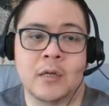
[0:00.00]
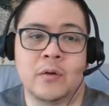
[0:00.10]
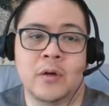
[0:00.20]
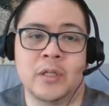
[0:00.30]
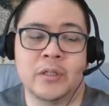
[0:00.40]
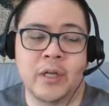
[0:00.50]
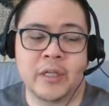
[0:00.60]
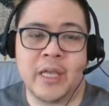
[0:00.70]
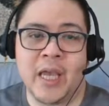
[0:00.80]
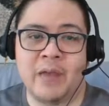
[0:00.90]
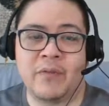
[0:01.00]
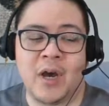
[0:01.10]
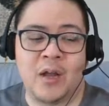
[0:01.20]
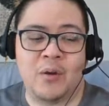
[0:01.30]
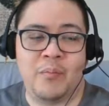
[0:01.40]
Also got Cave
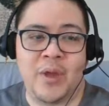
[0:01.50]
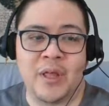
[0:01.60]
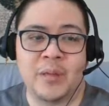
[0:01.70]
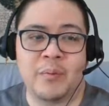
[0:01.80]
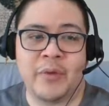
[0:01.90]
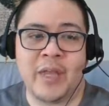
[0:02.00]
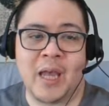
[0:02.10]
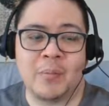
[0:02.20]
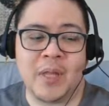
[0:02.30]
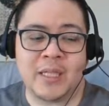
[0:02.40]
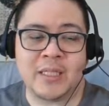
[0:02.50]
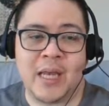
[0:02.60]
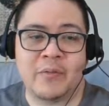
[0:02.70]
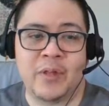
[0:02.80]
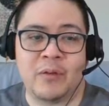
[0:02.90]
Guide on Myth, but we can't place
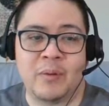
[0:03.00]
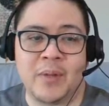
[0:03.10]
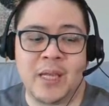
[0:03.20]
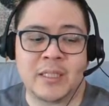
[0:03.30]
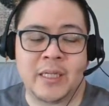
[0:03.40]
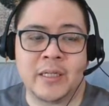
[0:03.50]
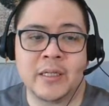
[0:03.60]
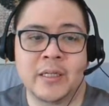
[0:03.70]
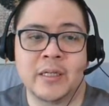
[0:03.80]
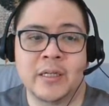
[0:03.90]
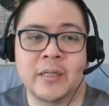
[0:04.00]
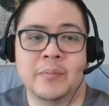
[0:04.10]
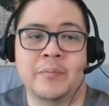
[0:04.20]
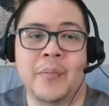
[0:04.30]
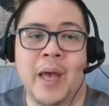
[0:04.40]
that without replacing
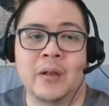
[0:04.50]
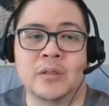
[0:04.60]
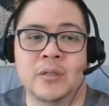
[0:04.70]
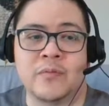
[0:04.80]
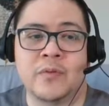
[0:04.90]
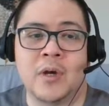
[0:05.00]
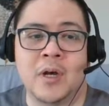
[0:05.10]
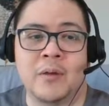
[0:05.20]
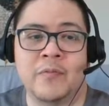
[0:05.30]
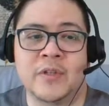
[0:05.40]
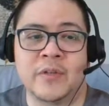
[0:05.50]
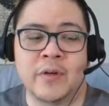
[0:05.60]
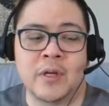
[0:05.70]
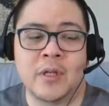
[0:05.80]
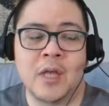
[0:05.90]
panels on Silver
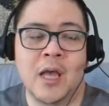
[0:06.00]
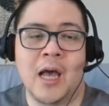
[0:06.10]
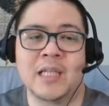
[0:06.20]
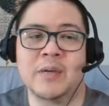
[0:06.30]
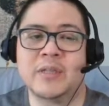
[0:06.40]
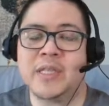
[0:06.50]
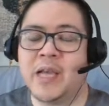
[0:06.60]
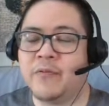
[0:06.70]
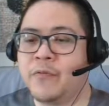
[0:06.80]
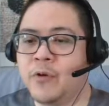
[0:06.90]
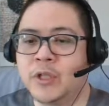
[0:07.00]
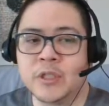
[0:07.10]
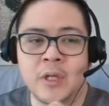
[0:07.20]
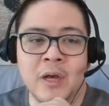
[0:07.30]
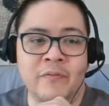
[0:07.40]
Girl. As I was saying,
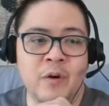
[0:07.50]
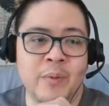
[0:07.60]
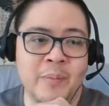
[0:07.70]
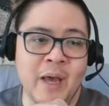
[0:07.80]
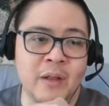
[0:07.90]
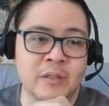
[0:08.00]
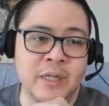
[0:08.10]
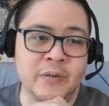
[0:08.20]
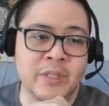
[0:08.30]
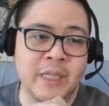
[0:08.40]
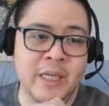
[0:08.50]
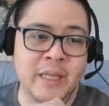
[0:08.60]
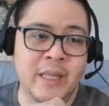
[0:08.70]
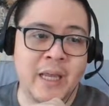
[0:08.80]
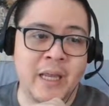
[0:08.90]
phobia panels are interesting in
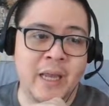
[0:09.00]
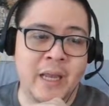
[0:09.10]
that it